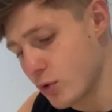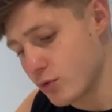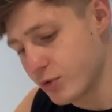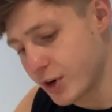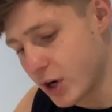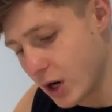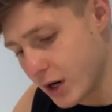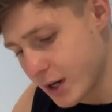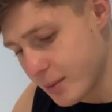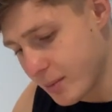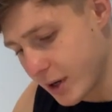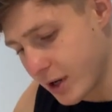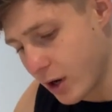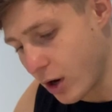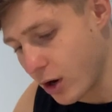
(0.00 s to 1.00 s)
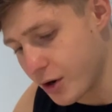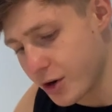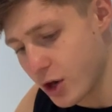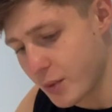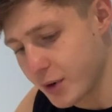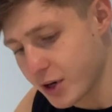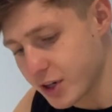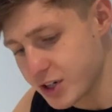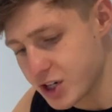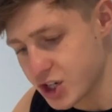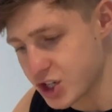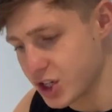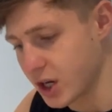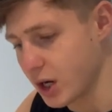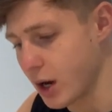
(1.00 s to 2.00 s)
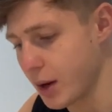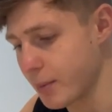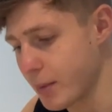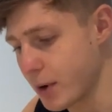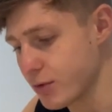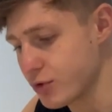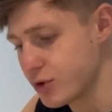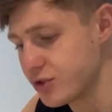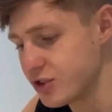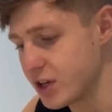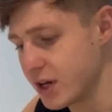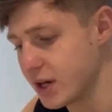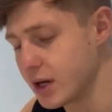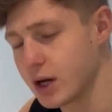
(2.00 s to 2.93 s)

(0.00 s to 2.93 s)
Regarding my cardio and conditioning, like my routine,